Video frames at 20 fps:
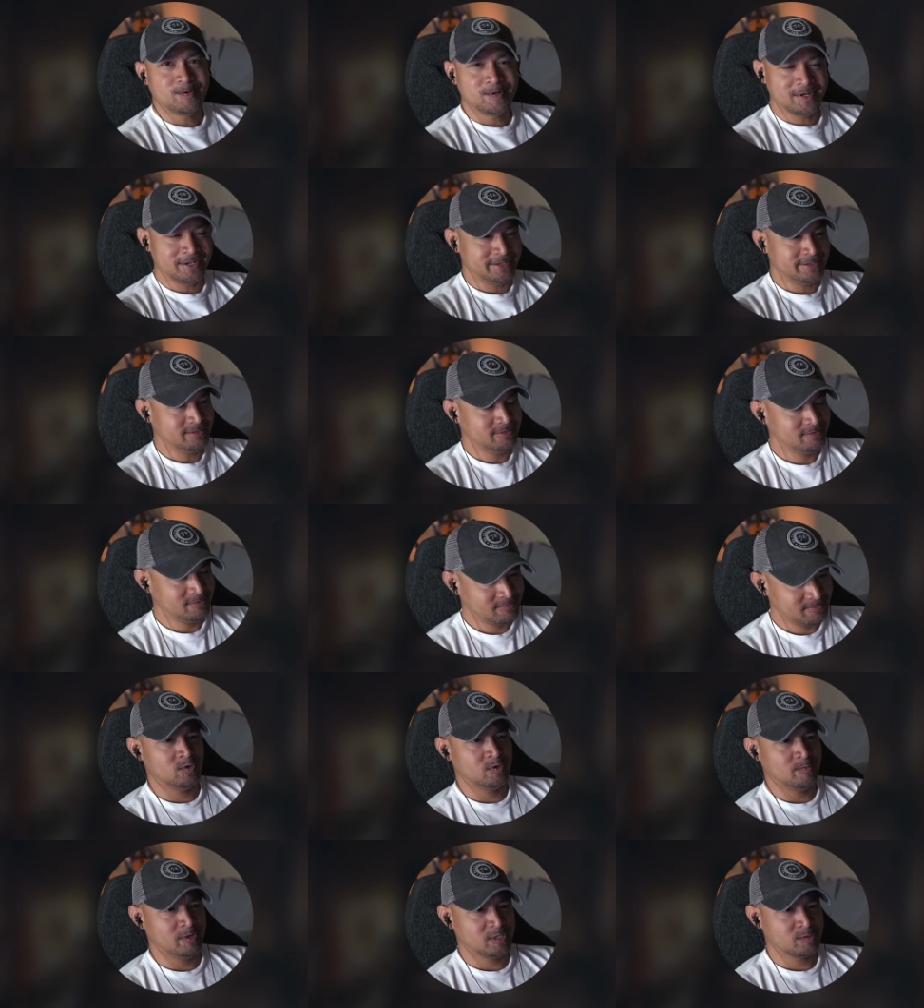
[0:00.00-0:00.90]
but
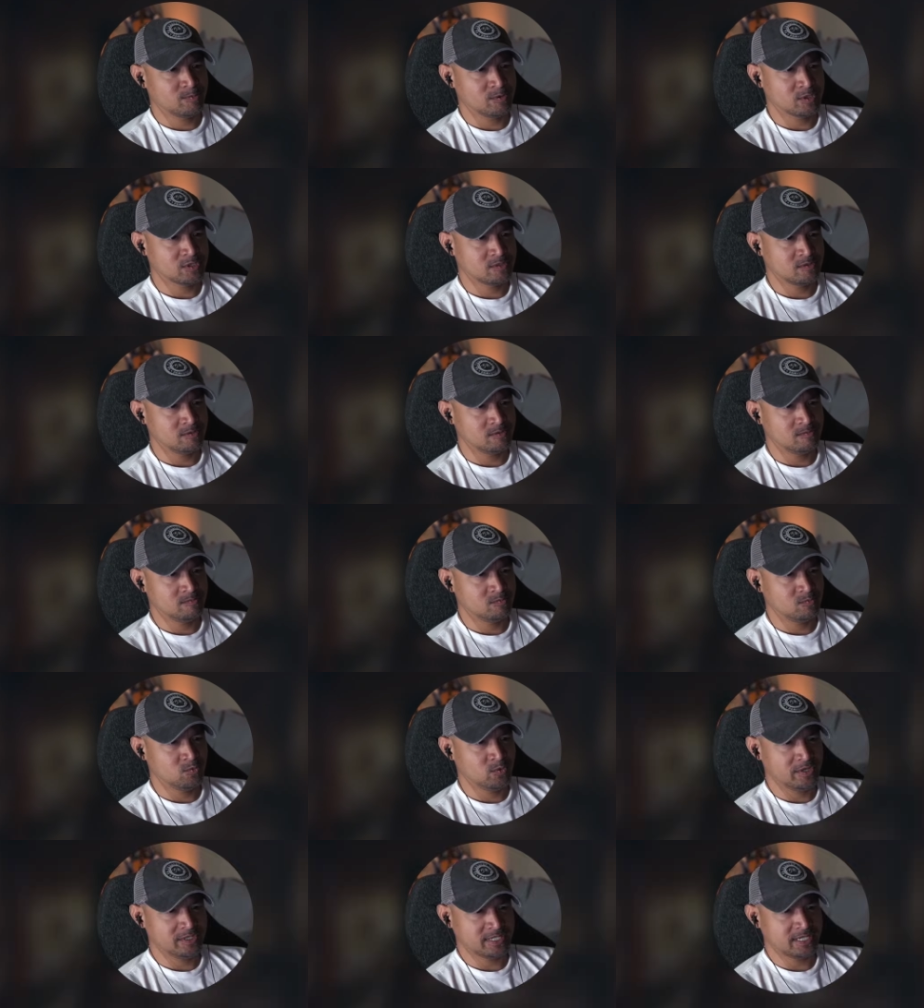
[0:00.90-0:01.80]
what am I supposed to,
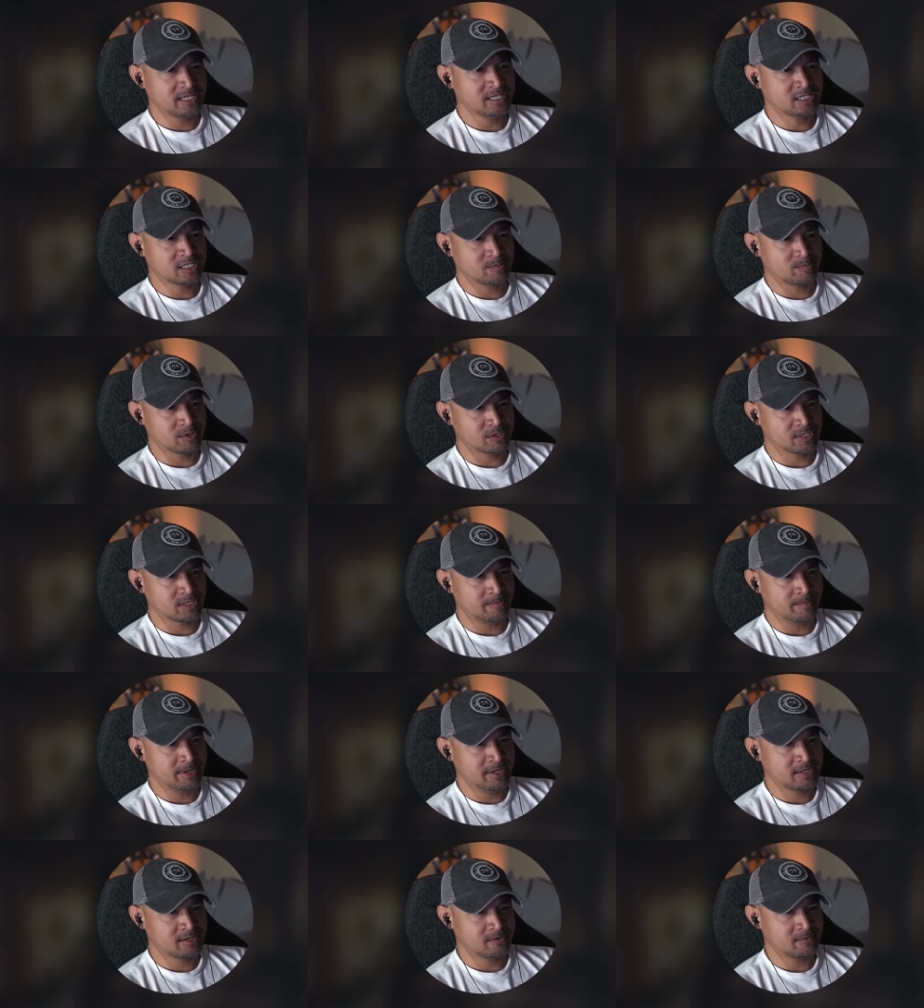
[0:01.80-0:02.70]
what is he supposed to
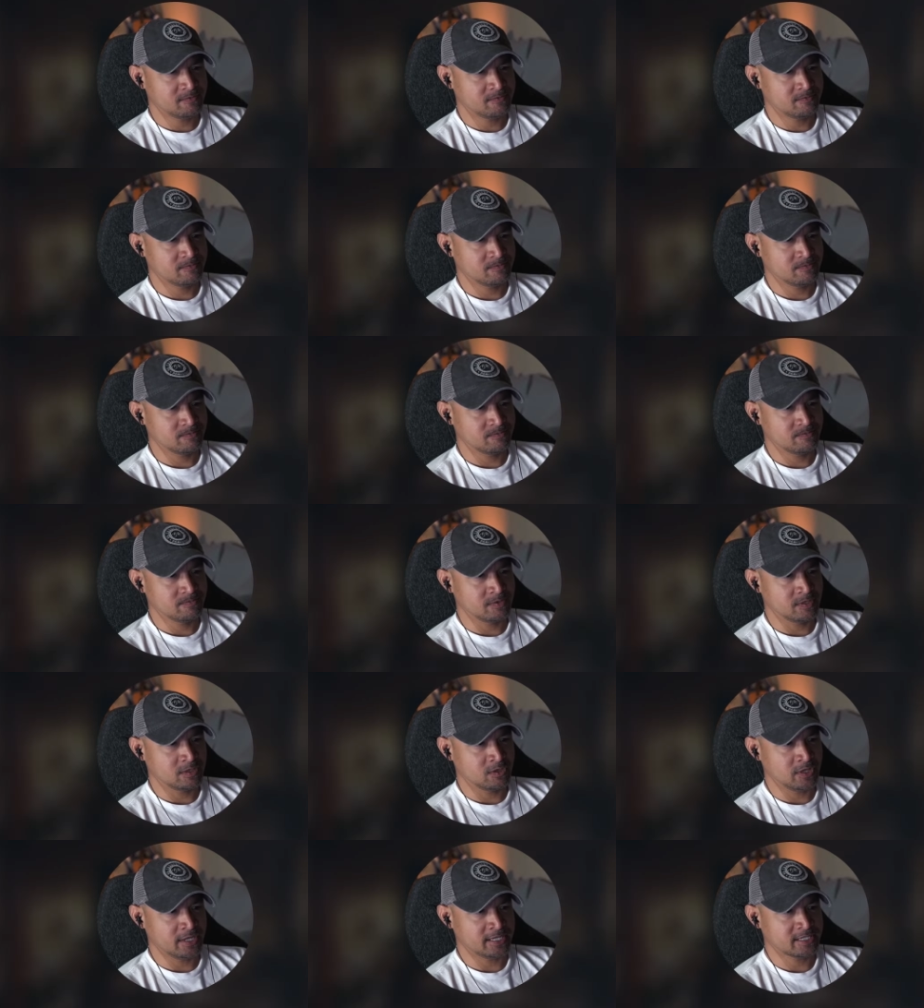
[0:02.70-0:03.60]
make of the
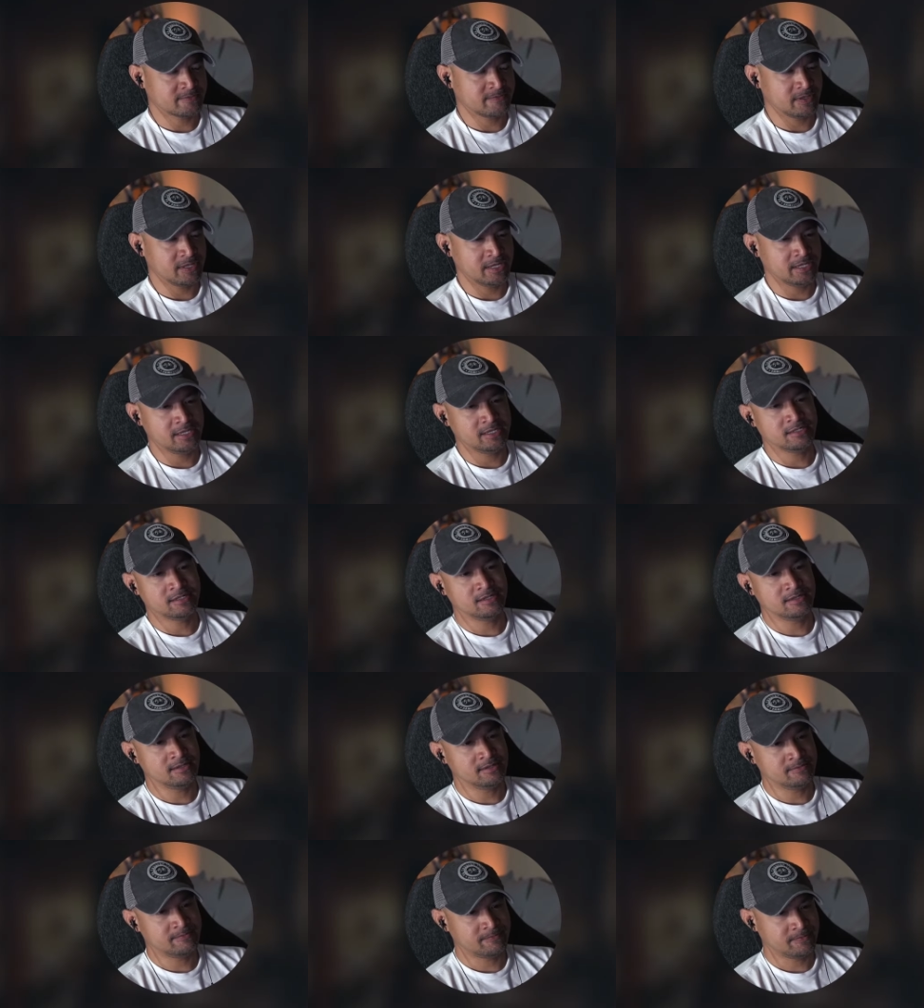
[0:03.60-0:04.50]
glass flying into
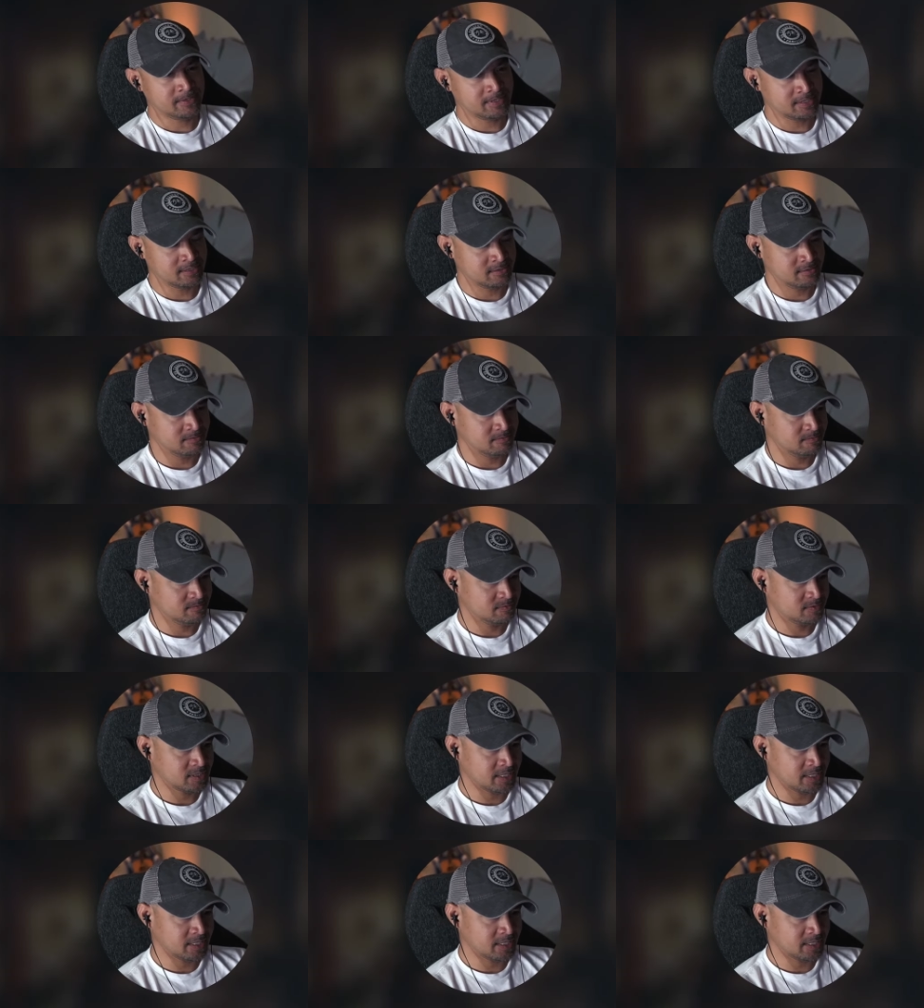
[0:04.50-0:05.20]
the freaking